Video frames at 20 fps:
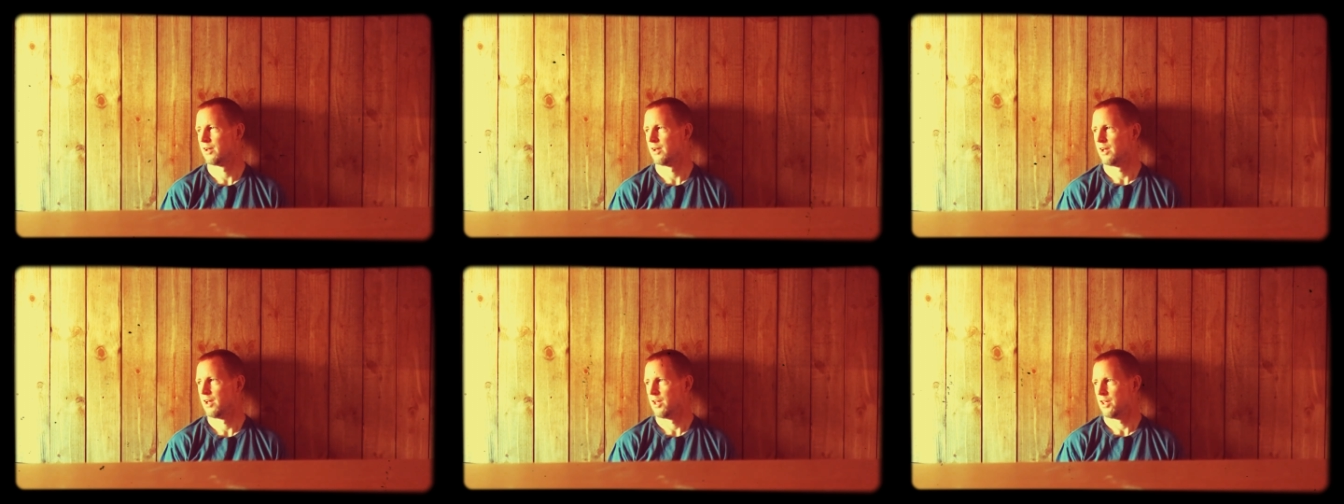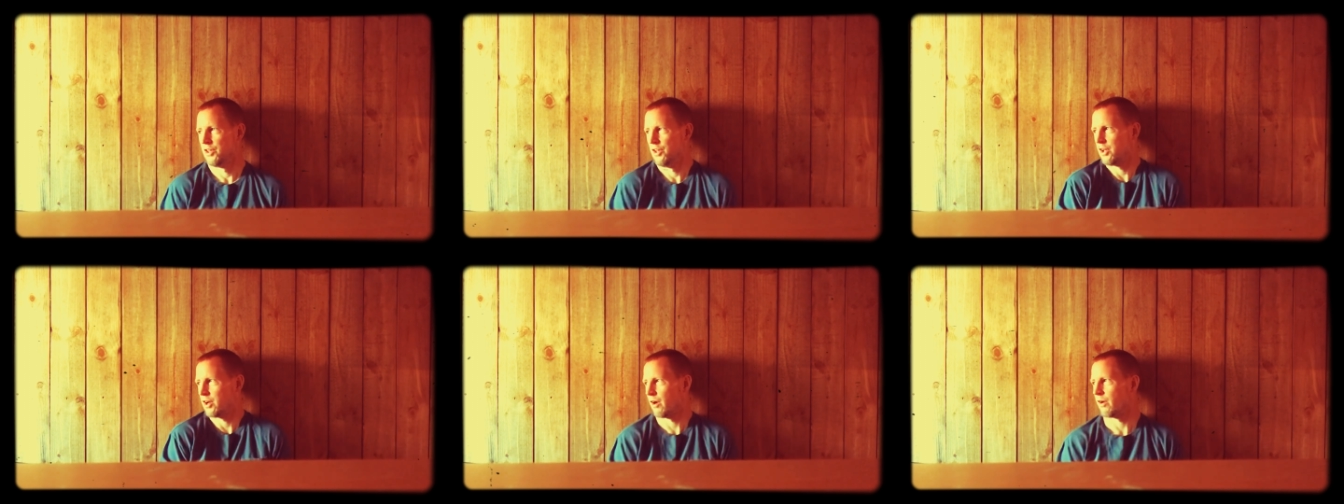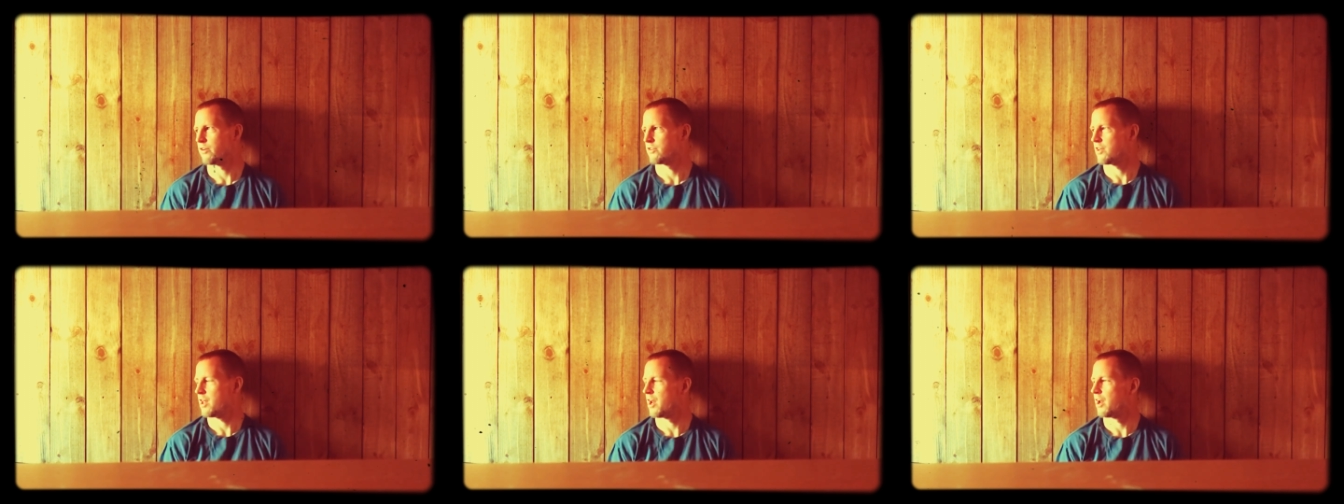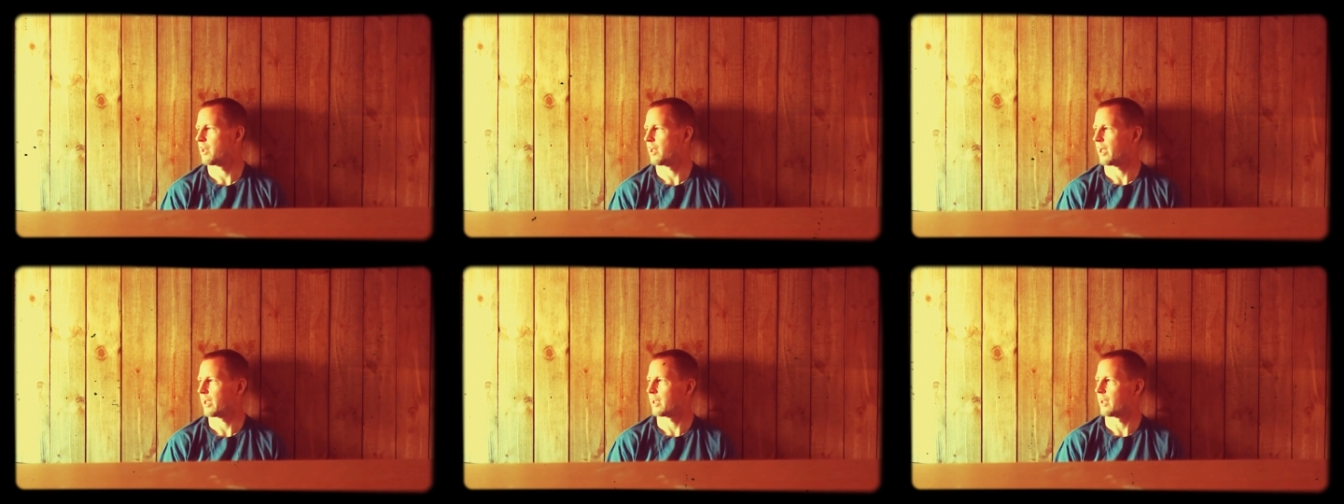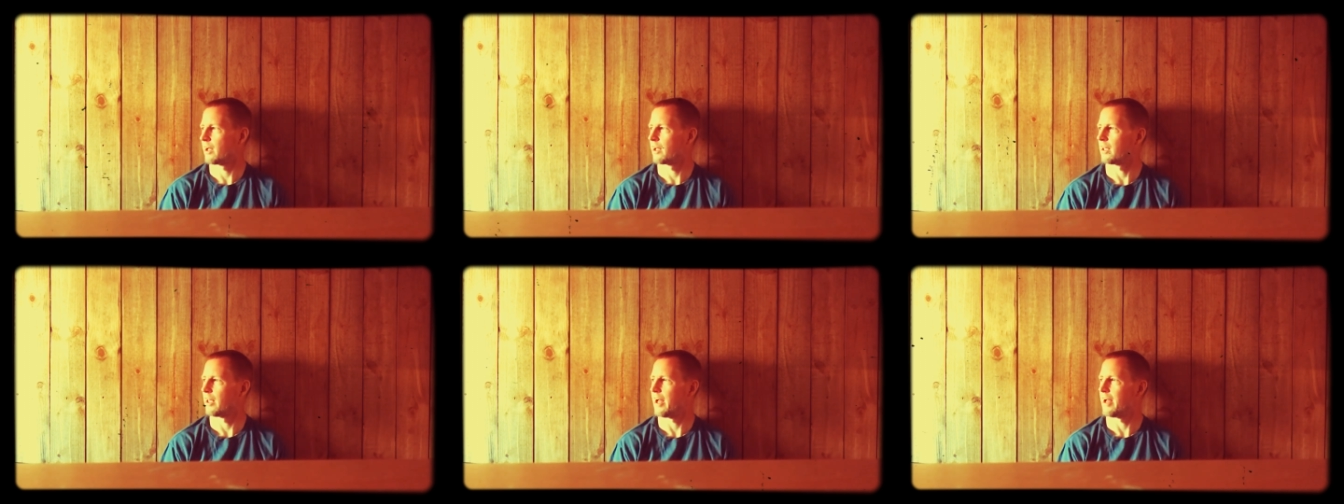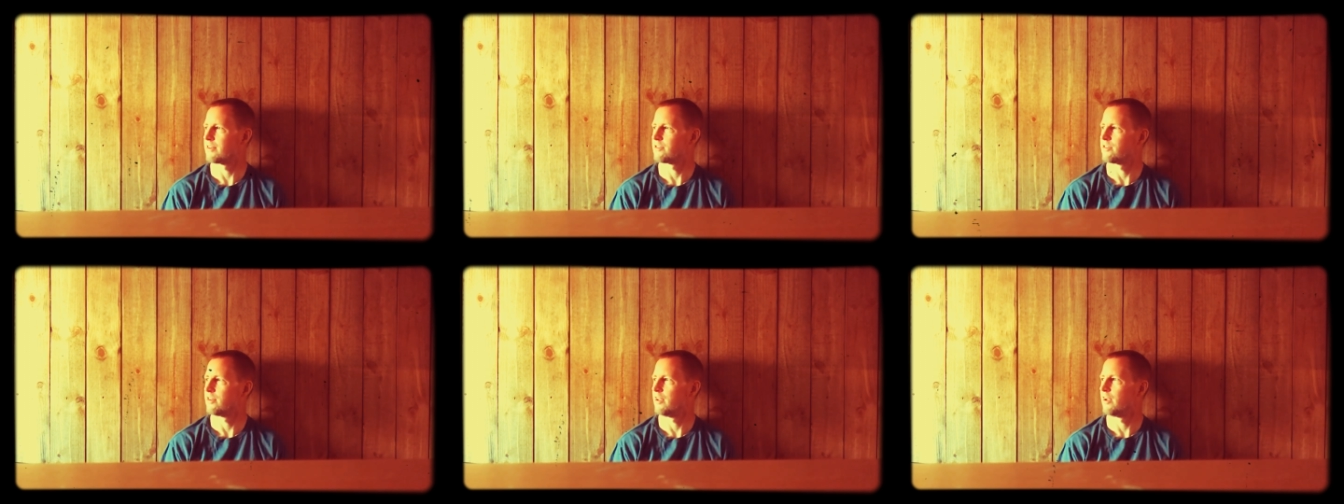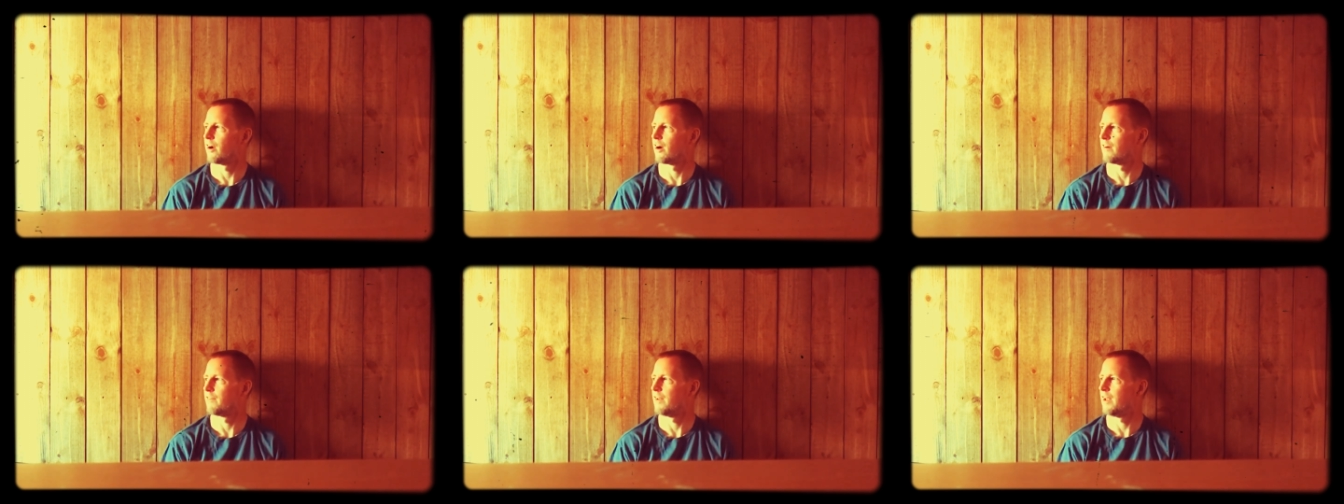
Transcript: You can always get like a Class C RV,